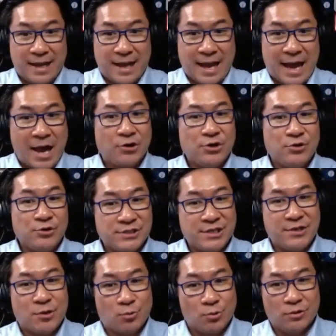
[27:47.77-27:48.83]
how do you
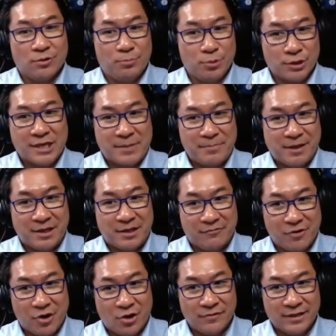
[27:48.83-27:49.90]
see the role of bookkeeping
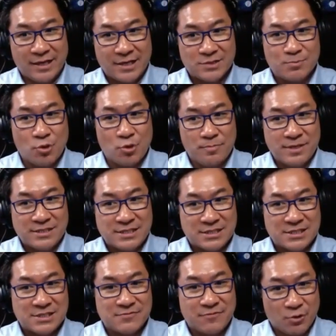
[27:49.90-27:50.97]
evolving as more
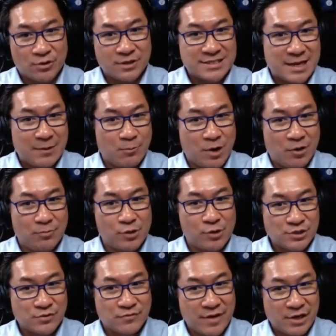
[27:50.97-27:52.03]
businesses focus on wealth
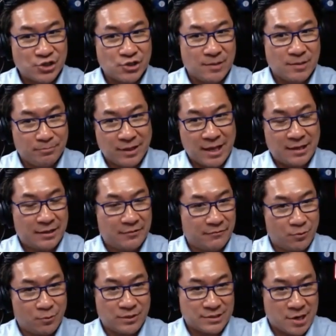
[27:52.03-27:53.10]
preservation and planning
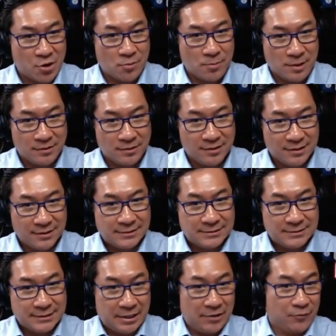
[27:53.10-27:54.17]
for retirement?
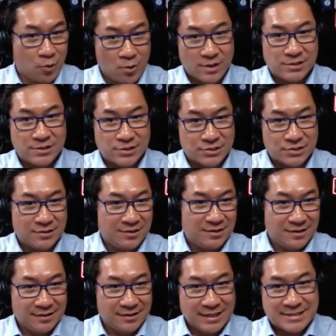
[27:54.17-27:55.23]
And of course,
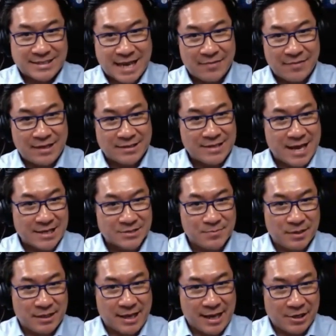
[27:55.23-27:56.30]
let's add that tax
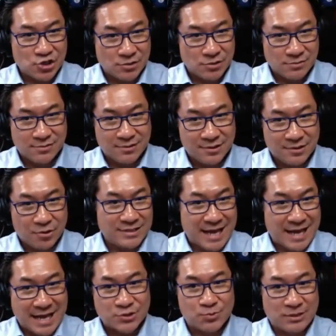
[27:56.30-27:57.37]
mitigation or
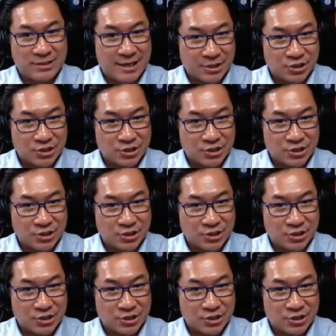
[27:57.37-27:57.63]
tax reduction.